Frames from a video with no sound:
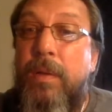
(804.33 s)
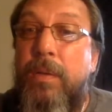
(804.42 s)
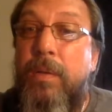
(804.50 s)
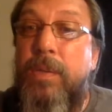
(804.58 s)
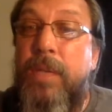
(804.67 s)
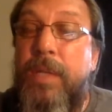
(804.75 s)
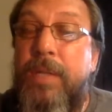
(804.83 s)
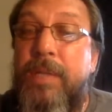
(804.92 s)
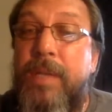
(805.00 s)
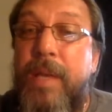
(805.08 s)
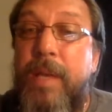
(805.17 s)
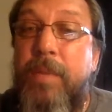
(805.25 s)
Wish I could
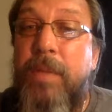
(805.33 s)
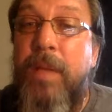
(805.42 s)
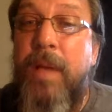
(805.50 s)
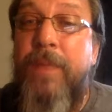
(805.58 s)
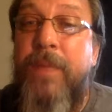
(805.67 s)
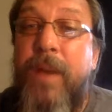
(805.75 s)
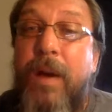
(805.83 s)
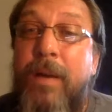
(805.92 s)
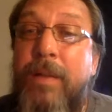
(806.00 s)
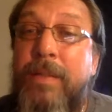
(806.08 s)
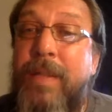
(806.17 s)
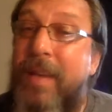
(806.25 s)
stay, but life
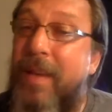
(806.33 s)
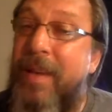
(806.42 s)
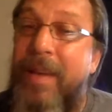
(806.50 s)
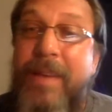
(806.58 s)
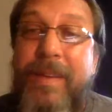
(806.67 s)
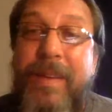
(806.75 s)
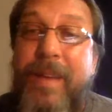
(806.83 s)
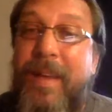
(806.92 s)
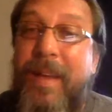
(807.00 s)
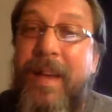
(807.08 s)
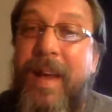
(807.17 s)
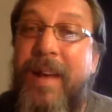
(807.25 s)
calls. Hey,
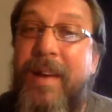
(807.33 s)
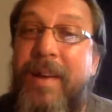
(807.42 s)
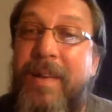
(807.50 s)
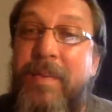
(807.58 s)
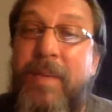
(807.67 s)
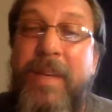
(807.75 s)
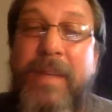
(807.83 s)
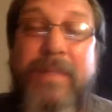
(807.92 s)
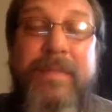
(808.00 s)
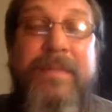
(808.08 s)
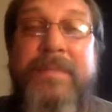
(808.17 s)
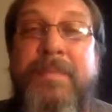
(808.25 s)
I hear you, man.
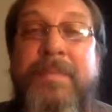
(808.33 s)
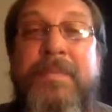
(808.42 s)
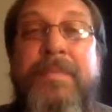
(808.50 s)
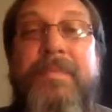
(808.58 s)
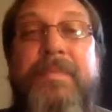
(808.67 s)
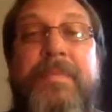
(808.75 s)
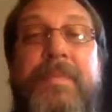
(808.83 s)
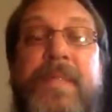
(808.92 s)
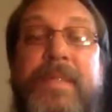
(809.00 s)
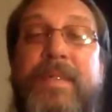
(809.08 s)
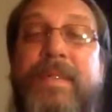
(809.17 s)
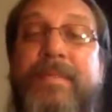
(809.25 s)

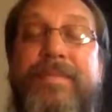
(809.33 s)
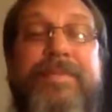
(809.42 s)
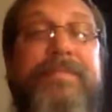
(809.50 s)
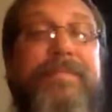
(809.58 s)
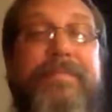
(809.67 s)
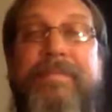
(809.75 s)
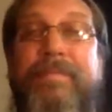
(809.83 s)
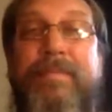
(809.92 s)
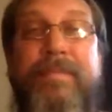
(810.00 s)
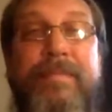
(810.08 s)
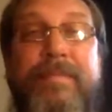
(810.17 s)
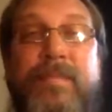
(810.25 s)
That's
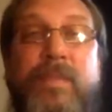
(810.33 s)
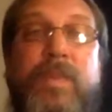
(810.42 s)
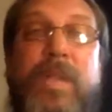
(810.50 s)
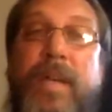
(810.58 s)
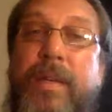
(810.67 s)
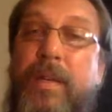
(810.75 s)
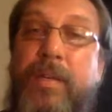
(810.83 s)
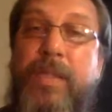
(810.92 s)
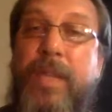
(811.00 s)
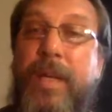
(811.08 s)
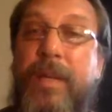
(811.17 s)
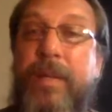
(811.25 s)
got to do what
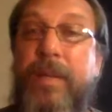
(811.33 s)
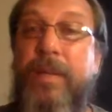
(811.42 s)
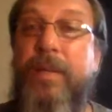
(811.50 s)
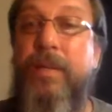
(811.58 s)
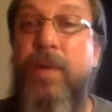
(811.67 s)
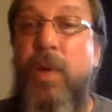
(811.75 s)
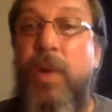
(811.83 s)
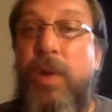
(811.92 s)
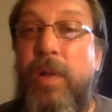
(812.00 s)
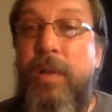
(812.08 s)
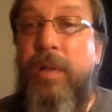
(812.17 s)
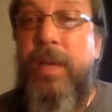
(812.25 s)
you got to do.
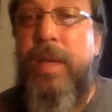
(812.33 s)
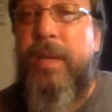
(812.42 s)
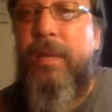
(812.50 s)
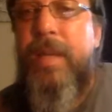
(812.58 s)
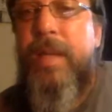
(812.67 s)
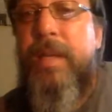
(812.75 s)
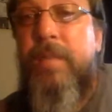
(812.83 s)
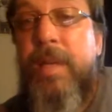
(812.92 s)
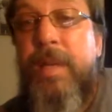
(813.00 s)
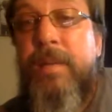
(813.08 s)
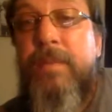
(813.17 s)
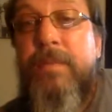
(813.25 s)
Nick, thank you,
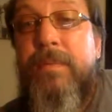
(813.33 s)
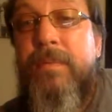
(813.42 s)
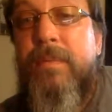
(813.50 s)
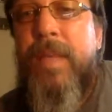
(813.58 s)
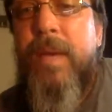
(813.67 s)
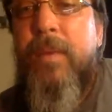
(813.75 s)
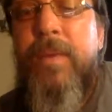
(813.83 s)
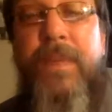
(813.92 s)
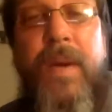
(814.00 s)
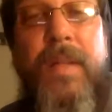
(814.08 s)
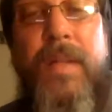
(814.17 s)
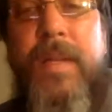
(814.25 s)
man. Yeah, we
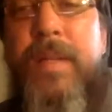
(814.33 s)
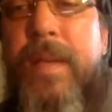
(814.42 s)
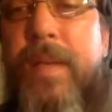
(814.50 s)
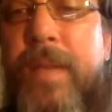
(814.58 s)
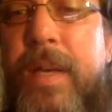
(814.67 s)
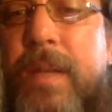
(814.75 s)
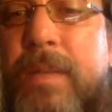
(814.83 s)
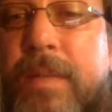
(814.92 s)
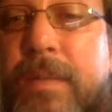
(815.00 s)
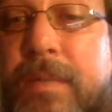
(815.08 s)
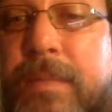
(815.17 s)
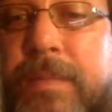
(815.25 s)
finally hit that 1,000.